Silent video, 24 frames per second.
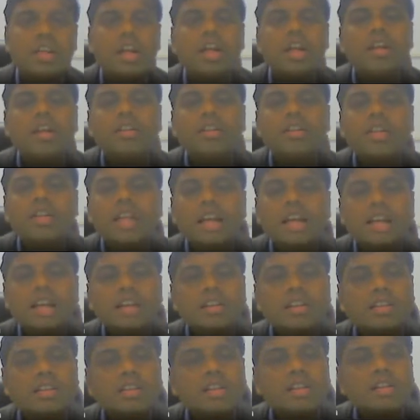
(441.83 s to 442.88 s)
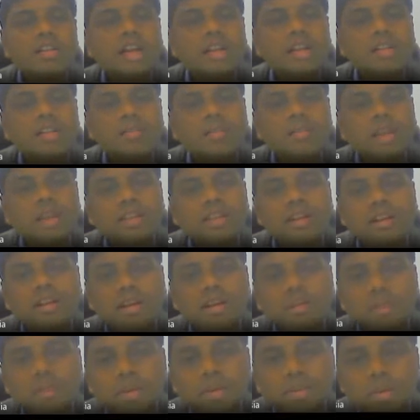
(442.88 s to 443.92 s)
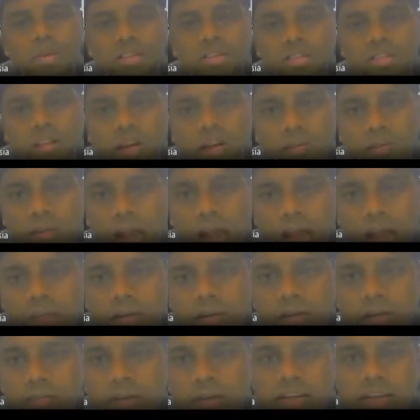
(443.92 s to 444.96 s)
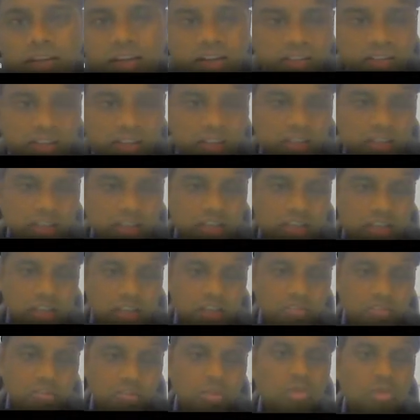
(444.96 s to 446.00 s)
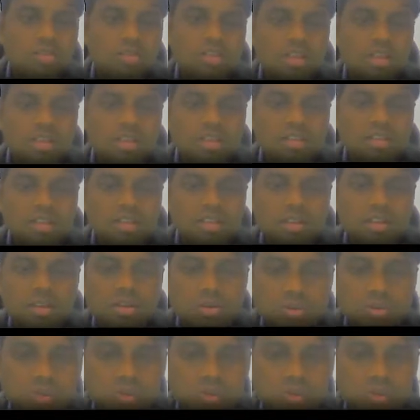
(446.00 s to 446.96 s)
These are the method of preparation of hybrid materials. There are two synthesis routes